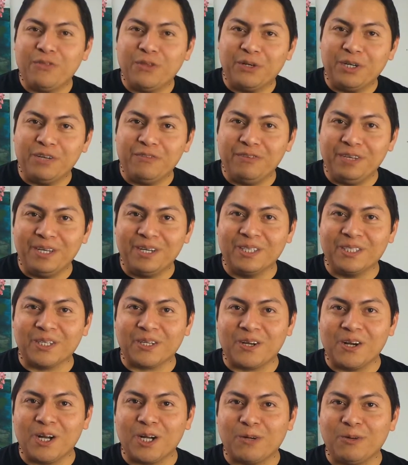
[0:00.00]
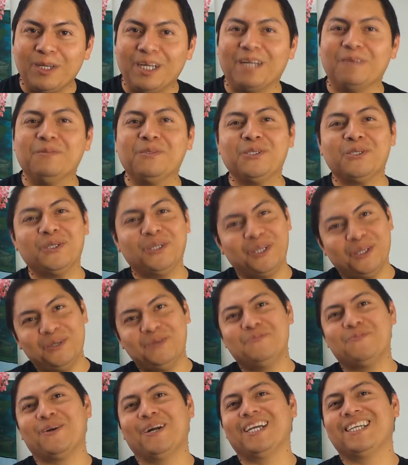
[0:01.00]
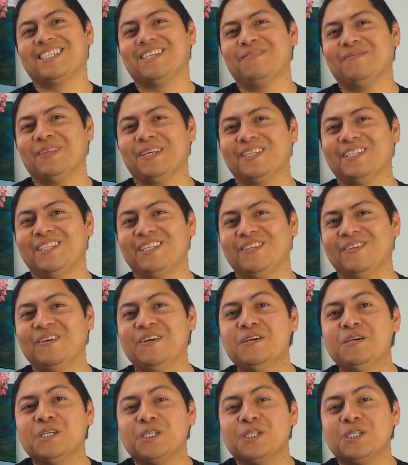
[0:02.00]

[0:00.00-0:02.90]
30 feet onto concrete, I'm sure you'd break something too.